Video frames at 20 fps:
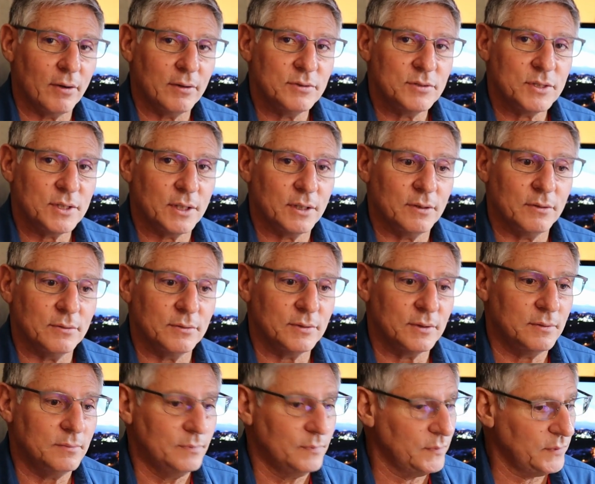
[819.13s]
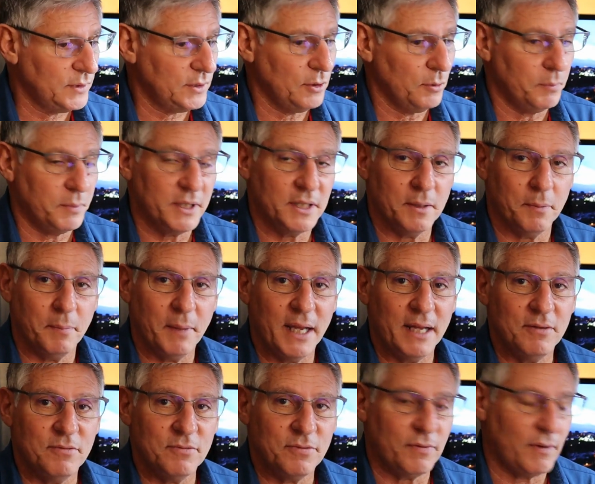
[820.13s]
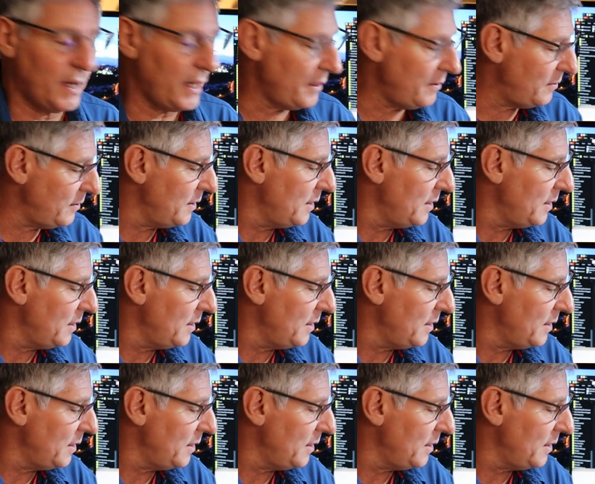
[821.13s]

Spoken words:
So there'll be the maiden flight